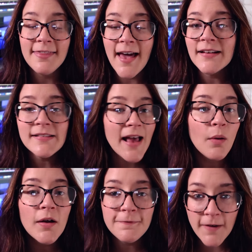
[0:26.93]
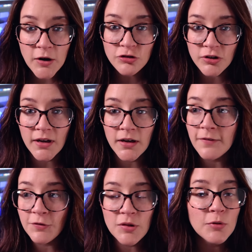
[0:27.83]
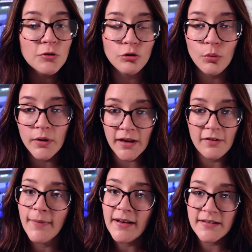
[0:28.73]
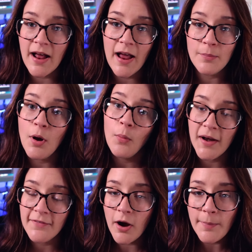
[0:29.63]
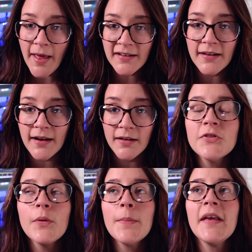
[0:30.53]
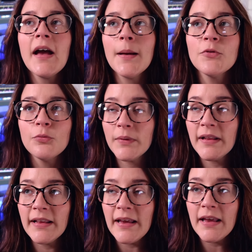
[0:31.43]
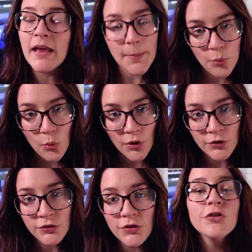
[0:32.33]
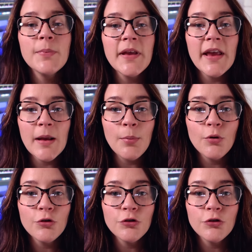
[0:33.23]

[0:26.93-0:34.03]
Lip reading: And that is how I function for the majority of my time whenever I'm editing. So it becomes really important to be able